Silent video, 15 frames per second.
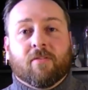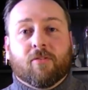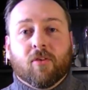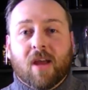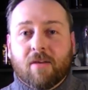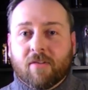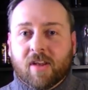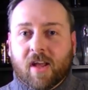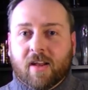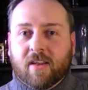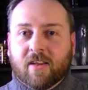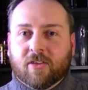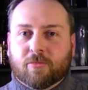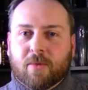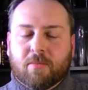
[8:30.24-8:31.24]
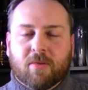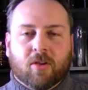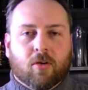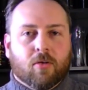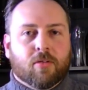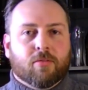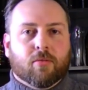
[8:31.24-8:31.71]
If you have any ideas, maybe
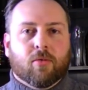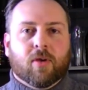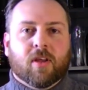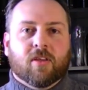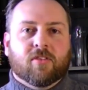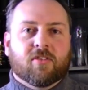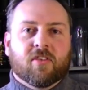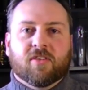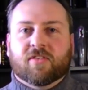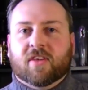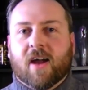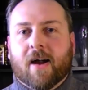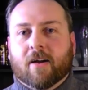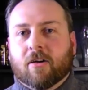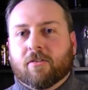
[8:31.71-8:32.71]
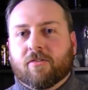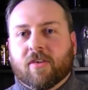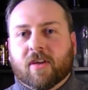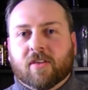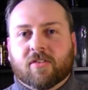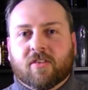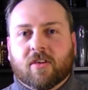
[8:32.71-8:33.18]
go through his
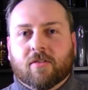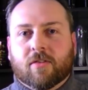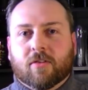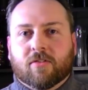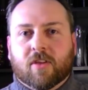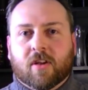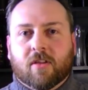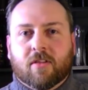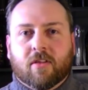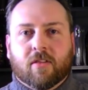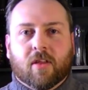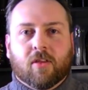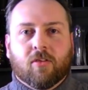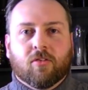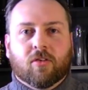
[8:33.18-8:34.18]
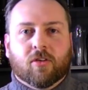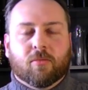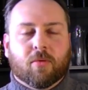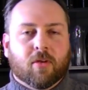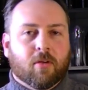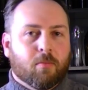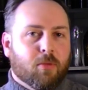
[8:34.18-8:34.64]
discography and see if there's anything that you could
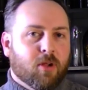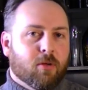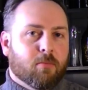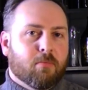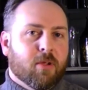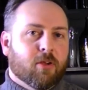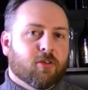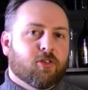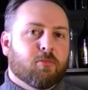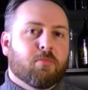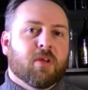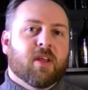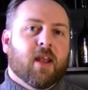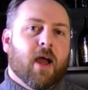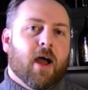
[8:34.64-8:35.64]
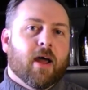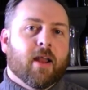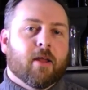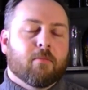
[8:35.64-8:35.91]
put a beer spin on.